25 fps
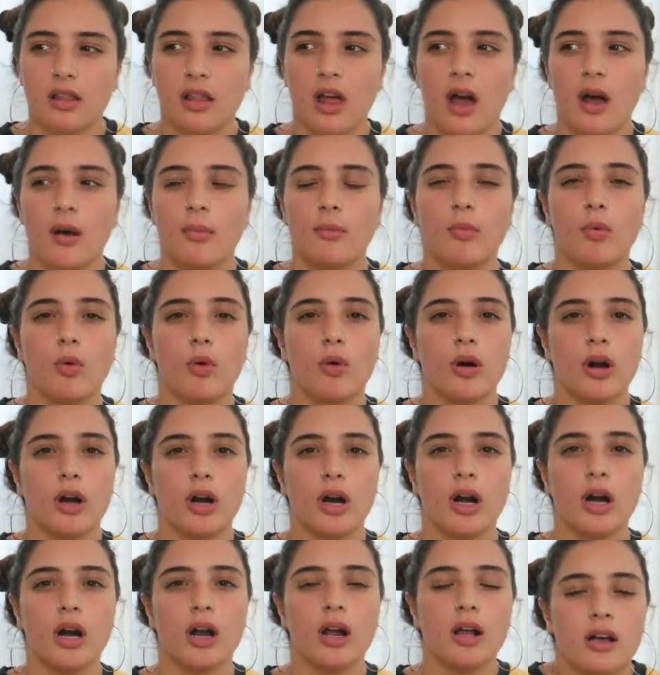a lot
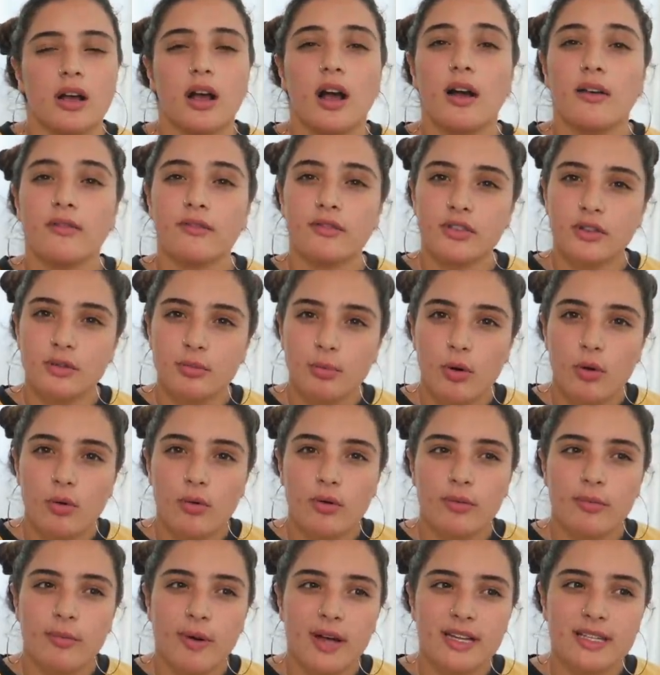more comfortable
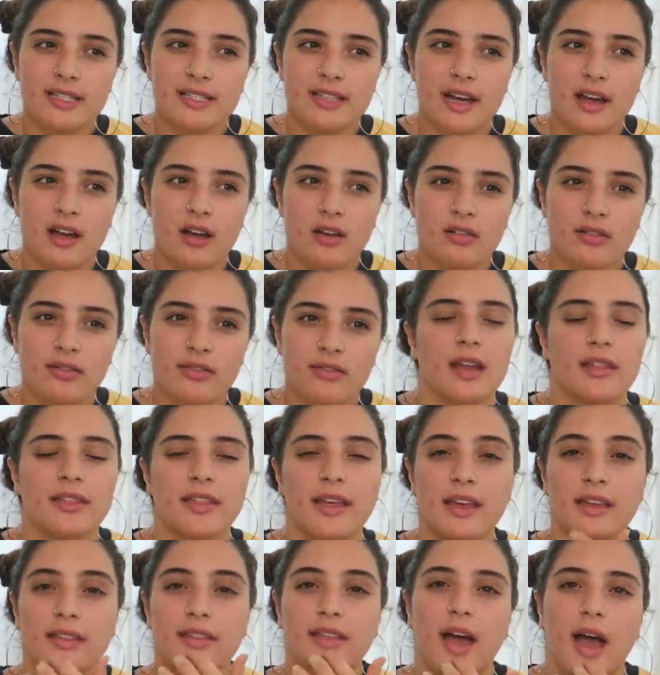with myself. I
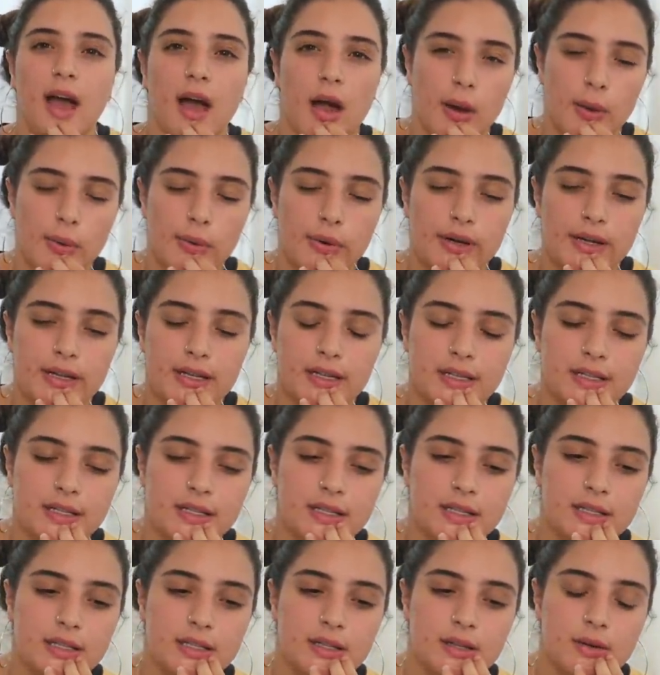think that
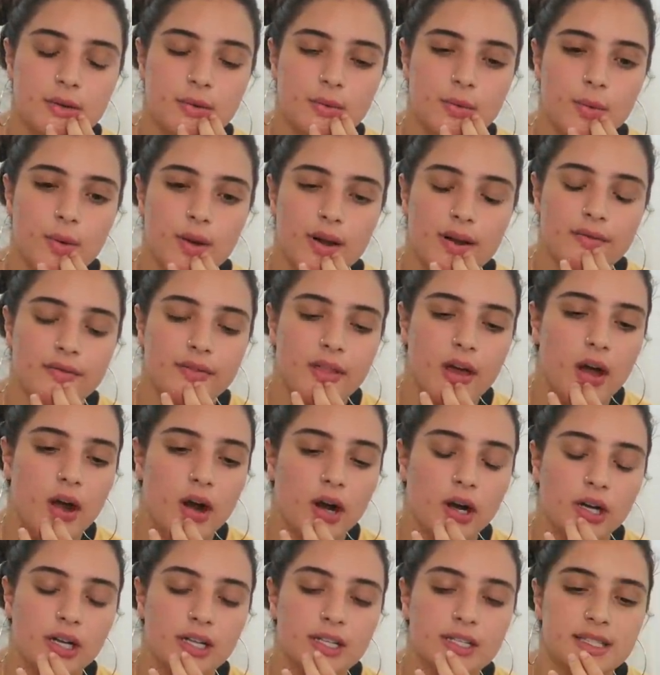was one of the
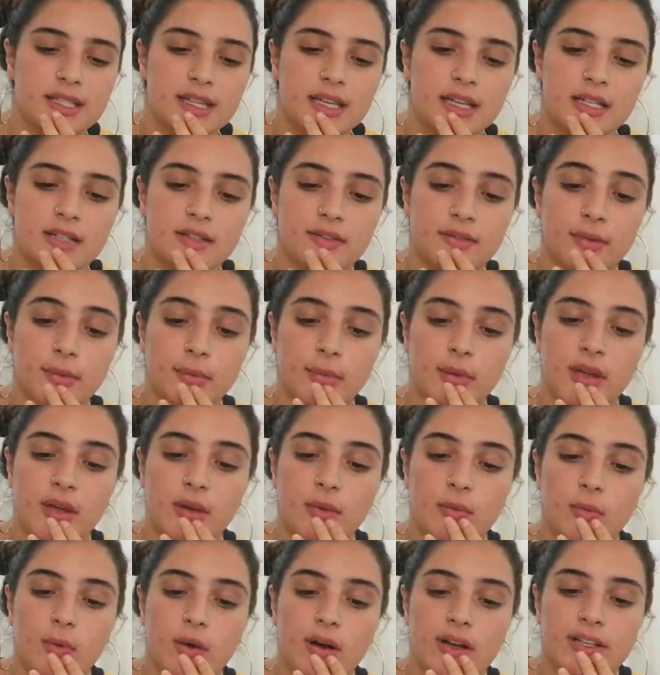hardest things for
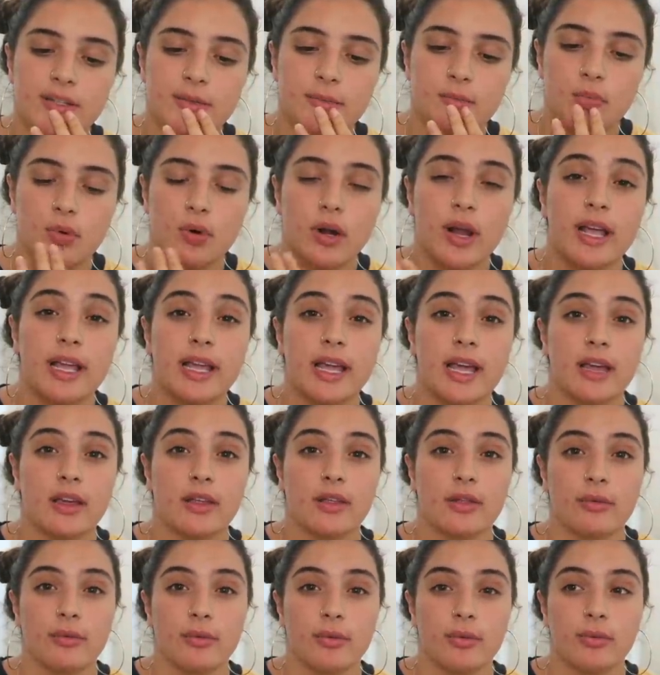me, was
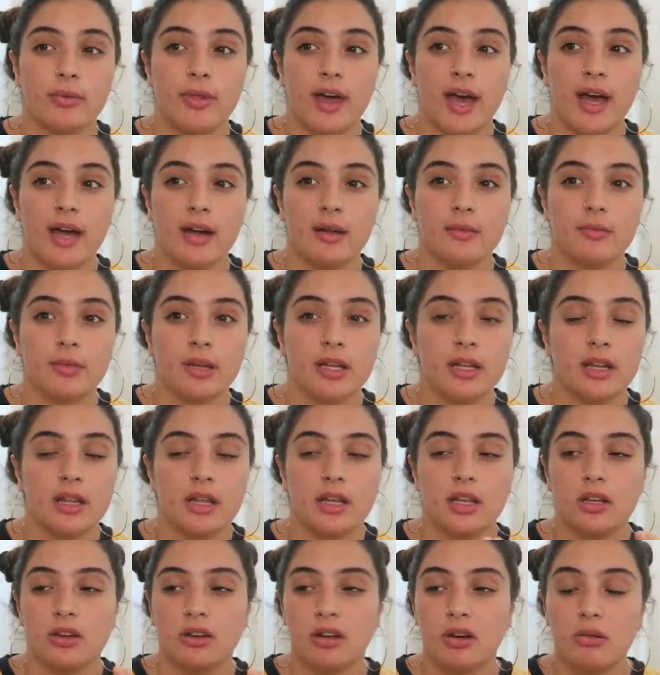breaking through that and being
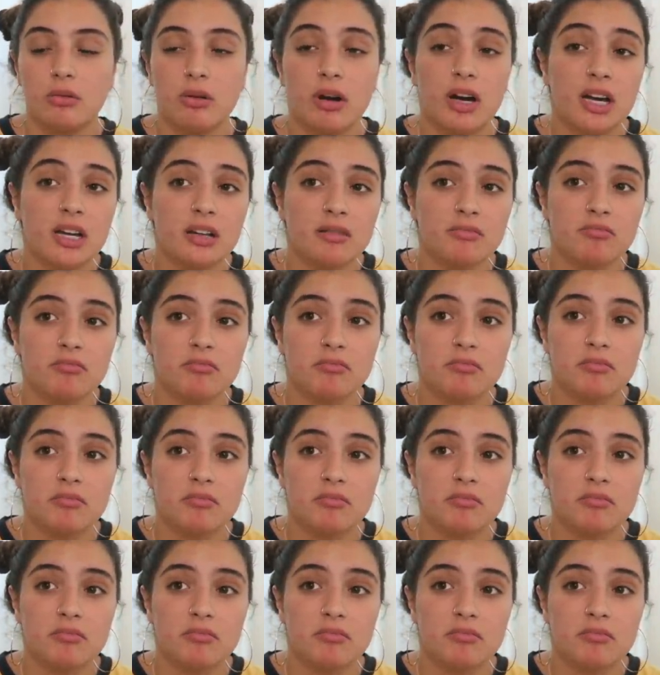like, you know what?